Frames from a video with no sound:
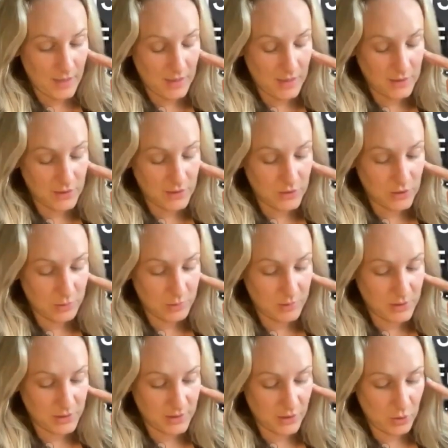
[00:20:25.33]
do appreciate you
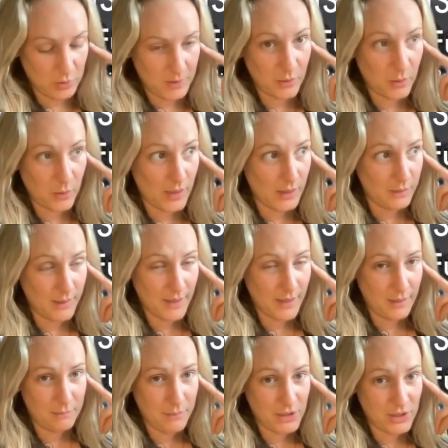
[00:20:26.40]
opening up with quite a big
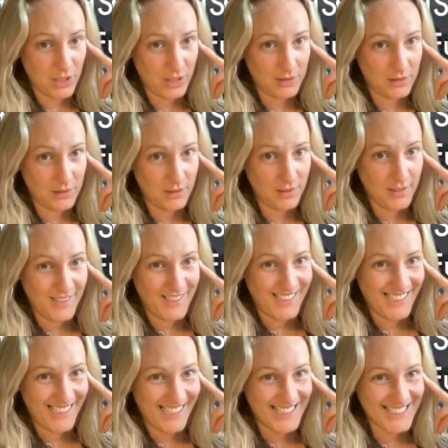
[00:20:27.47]
ambition
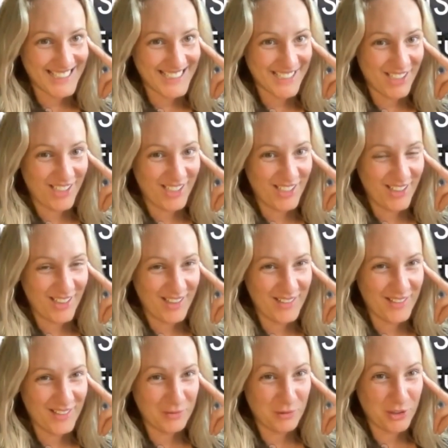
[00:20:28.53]
at the start,
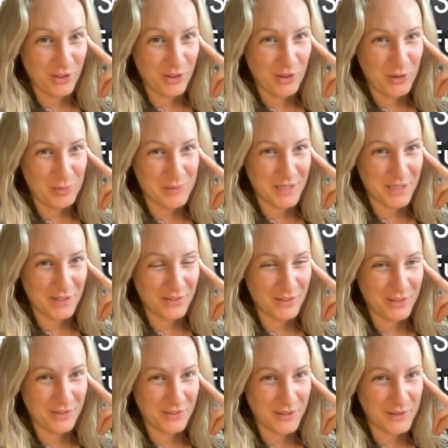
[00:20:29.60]
what your hopes are for
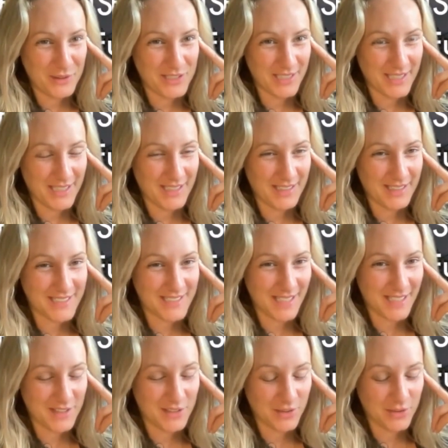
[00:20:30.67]
the future. It's
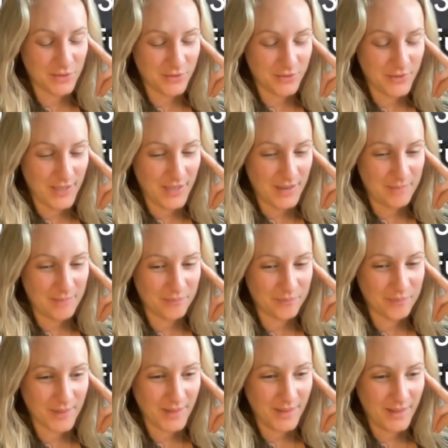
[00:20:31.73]
kind of
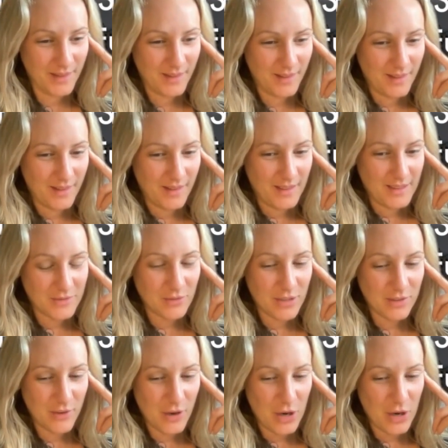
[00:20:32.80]
it's
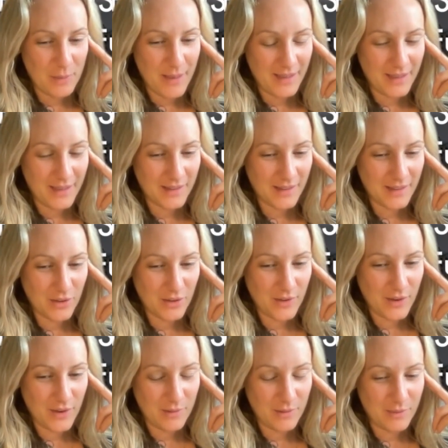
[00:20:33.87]
reaffirming,
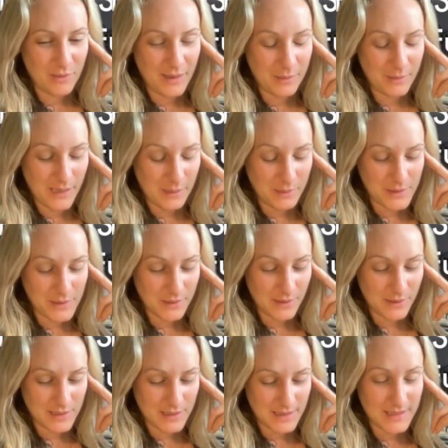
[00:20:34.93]
that we might be able to
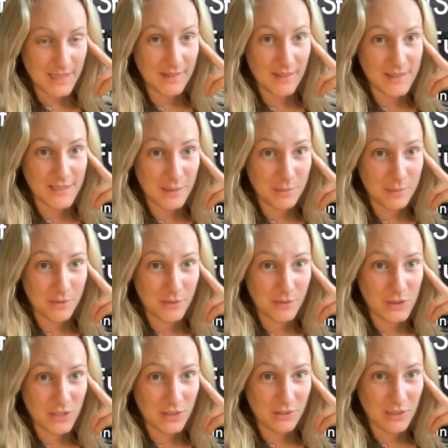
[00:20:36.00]
actually see that type of
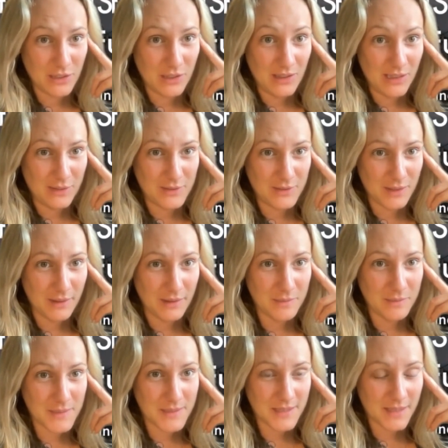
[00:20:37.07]
future in our
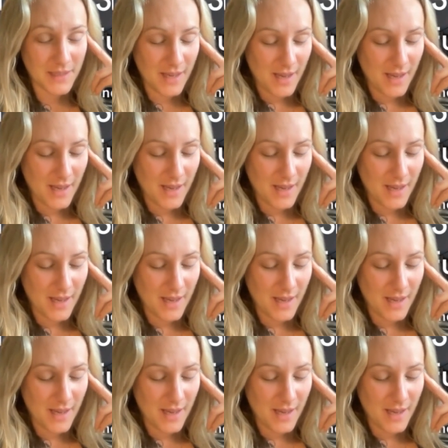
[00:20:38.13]
lifetimes.